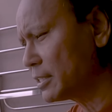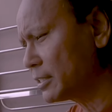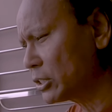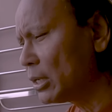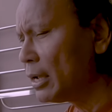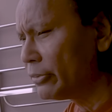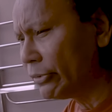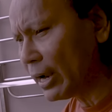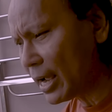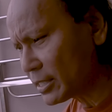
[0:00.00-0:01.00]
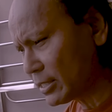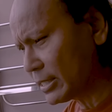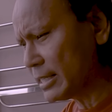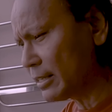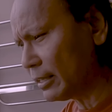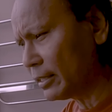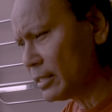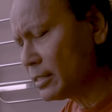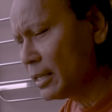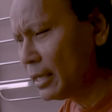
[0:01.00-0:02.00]
sit, relax and sit like
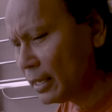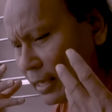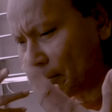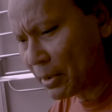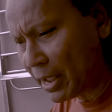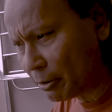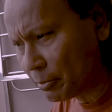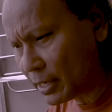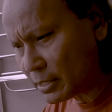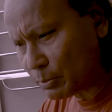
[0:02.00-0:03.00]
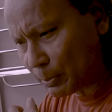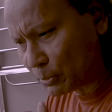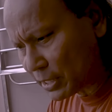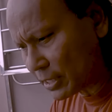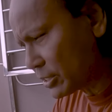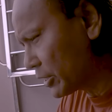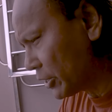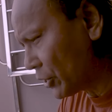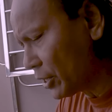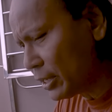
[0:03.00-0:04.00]
this, and my helmet, my protective
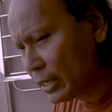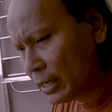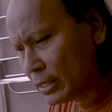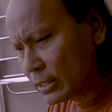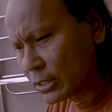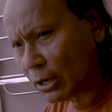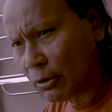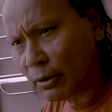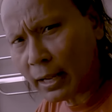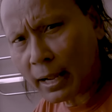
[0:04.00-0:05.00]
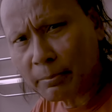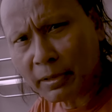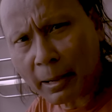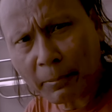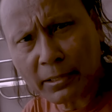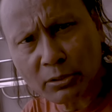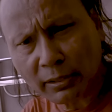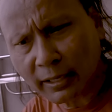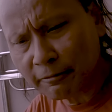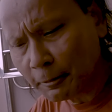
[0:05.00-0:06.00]
gear. So I plan to
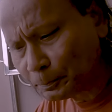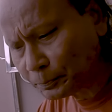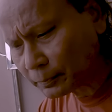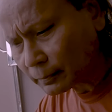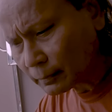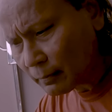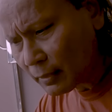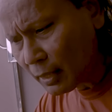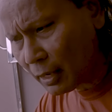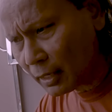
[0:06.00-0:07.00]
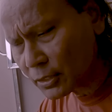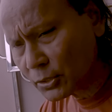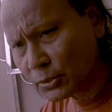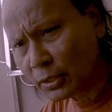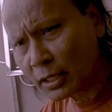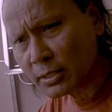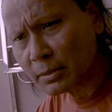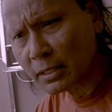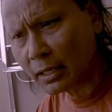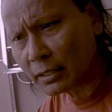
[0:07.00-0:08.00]
live to
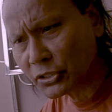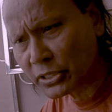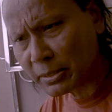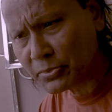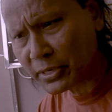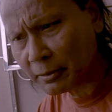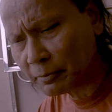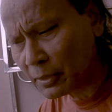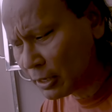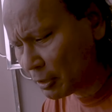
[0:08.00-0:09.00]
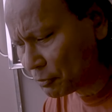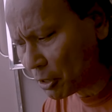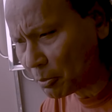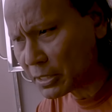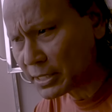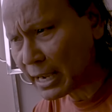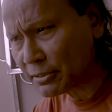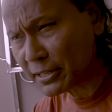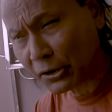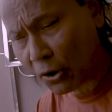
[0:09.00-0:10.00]
Siem Reap from the southern